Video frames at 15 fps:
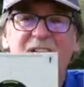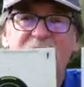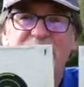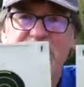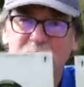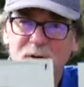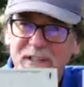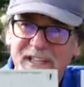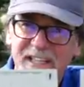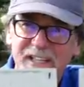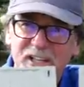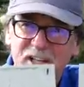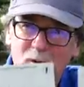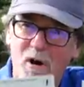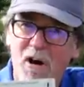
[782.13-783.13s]
The only thing
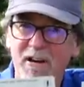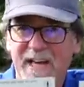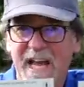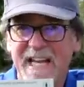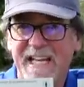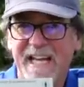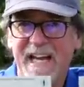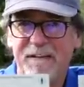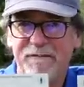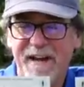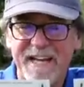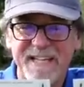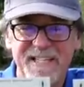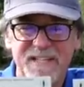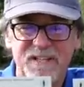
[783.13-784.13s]
that you are gaining
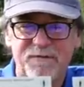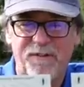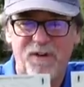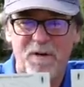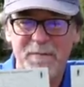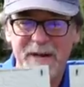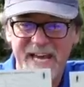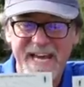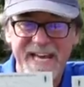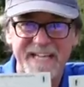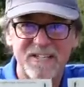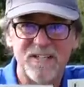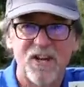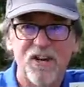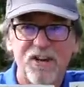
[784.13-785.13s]
advantage from
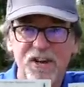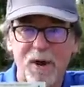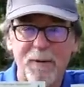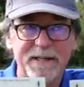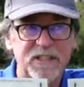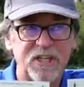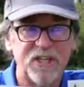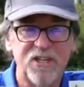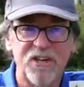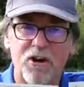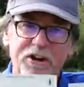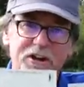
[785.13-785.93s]
is knowing that you're not